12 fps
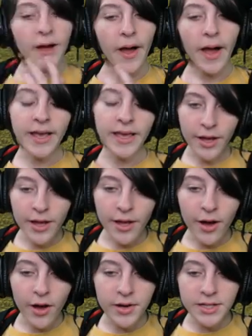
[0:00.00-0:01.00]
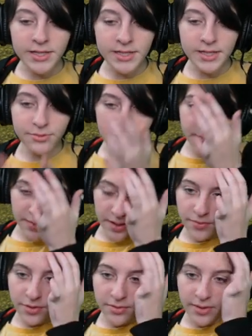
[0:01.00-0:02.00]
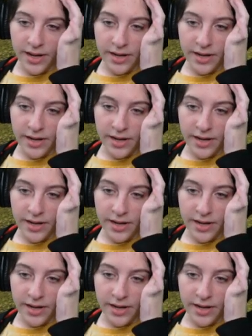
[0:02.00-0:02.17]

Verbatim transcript: I can't honestly remember right